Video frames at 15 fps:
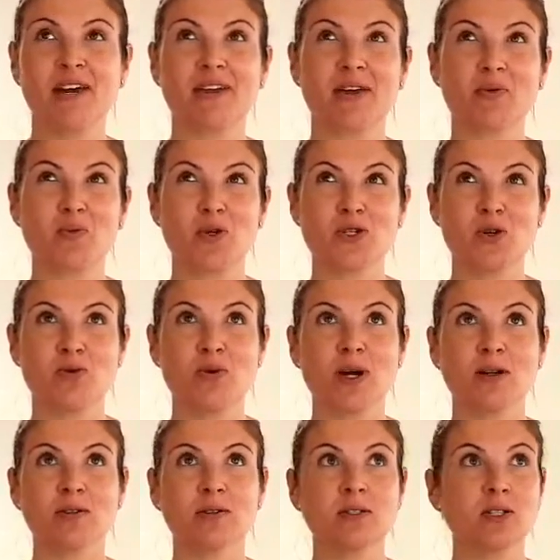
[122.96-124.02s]
it was
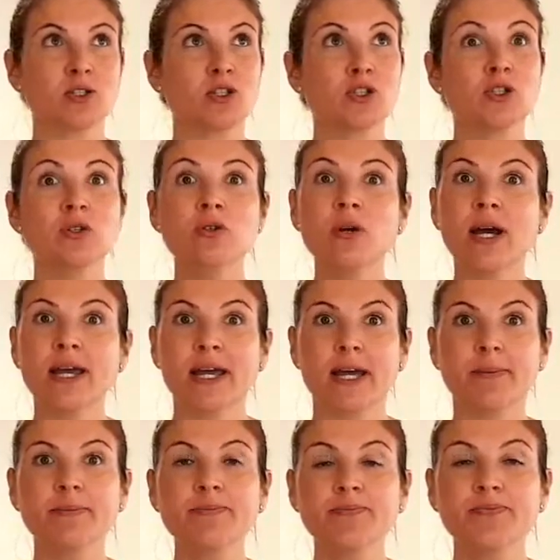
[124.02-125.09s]
around 2
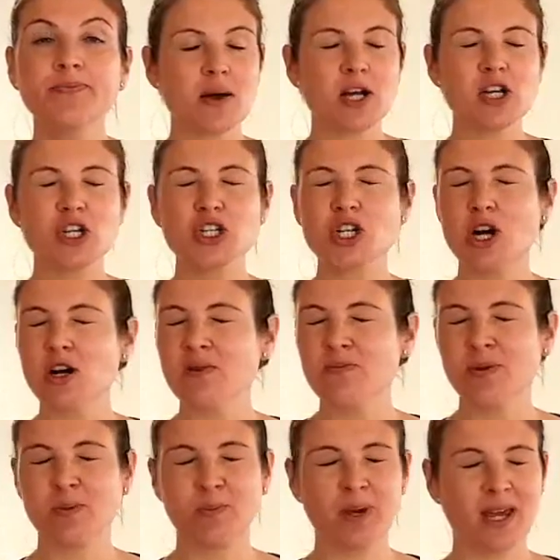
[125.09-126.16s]
a.m. A sharp
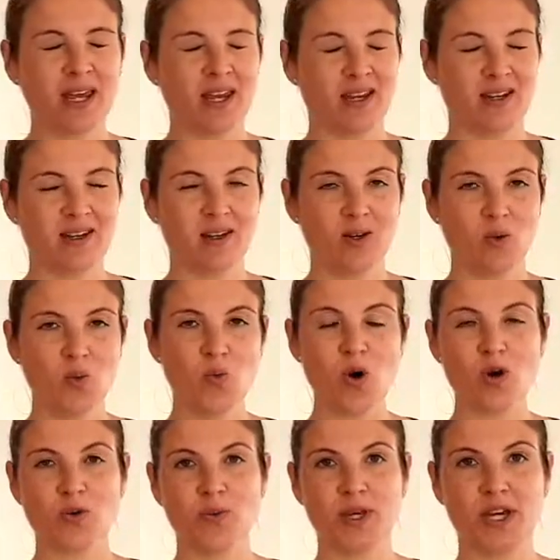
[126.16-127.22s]
pain
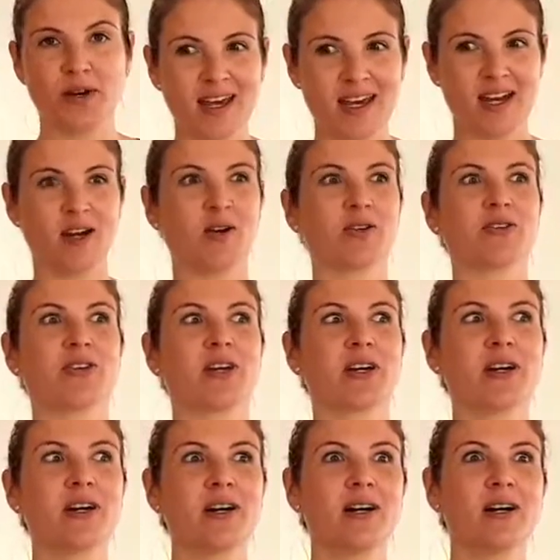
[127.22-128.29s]
woke me up and I was
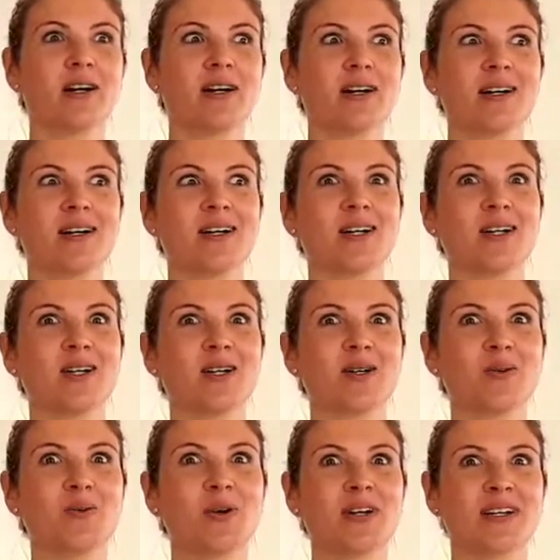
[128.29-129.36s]
like, oh,
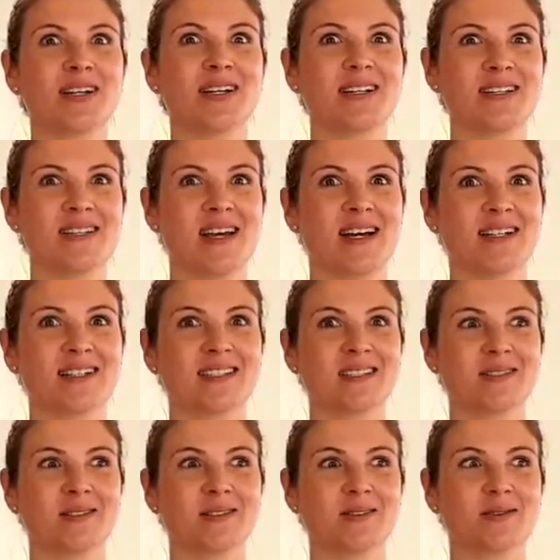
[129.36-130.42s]
what is that?
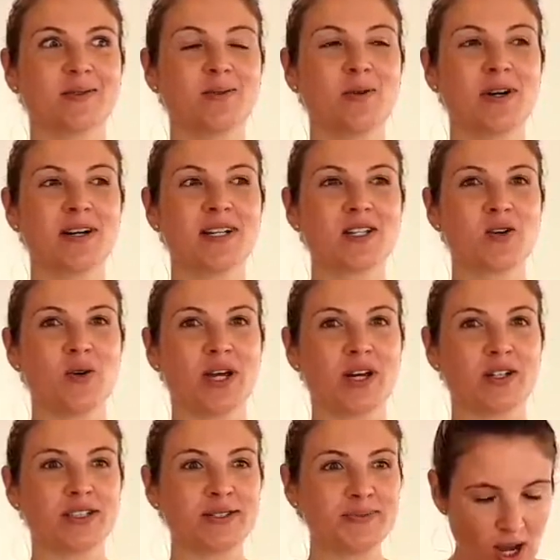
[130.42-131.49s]
What is going
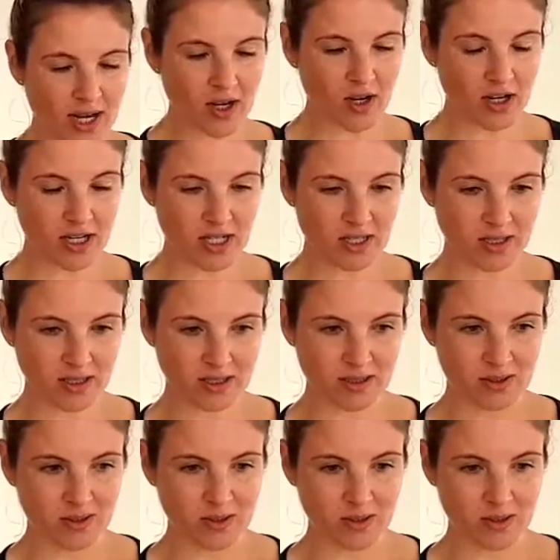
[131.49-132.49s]
on? I got a little